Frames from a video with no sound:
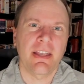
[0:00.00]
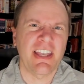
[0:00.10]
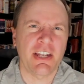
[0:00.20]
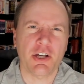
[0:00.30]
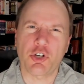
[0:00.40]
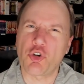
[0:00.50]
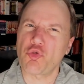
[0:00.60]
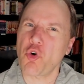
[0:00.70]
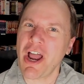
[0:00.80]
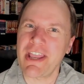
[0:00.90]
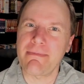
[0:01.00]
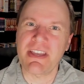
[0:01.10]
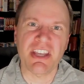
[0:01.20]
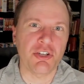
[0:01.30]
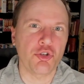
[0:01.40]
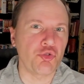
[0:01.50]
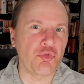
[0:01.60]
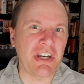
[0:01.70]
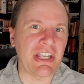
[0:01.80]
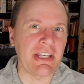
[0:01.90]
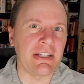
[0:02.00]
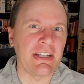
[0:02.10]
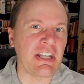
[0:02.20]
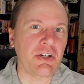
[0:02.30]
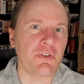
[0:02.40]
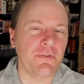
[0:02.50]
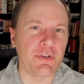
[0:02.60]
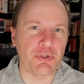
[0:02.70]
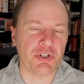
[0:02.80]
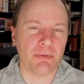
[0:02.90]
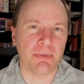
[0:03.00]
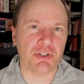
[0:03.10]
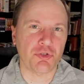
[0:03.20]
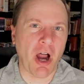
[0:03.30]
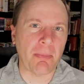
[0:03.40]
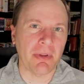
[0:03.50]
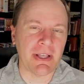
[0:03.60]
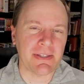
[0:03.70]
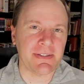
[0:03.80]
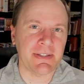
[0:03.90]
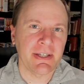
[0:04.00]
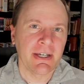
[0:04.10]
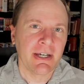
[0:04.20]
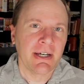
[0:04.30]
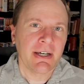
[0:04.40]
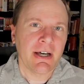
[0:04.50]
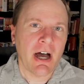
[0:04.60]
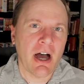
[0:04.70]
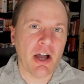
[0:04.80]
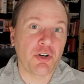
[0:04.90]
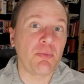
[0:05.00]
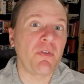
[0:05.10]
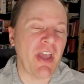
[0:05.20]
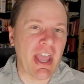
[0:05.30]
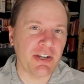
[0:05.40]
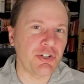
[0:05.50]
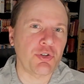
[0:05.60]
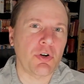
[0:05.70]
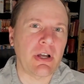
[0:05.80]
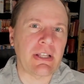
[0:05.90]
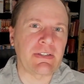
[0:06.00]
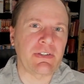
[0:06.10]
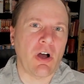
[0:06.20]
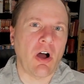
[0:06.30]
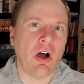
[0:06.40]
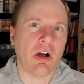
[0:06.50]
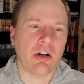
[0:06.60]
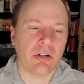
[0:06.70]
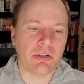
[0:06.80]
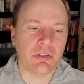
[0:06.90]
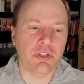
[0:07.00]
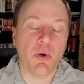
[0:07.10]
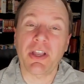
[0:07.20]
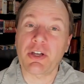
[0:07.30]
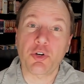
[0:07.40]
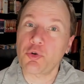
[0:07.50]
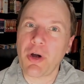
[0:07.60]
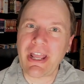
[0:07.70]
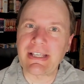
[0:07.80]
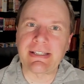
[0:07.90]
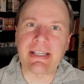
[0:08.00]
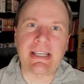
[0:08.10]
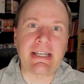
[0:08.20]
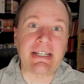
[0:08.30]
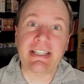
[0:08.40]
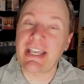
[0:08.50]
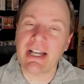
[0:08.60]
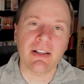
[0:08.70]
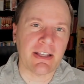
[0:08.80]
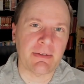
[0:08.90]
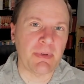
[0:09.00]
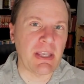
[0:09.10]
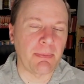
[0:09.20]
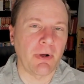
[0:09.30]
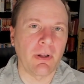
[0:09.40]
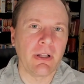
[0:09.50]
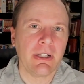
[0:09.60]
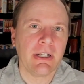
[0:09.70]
in a grimy, gritty, near future metropolis. A group of androids are going crazy and killing people.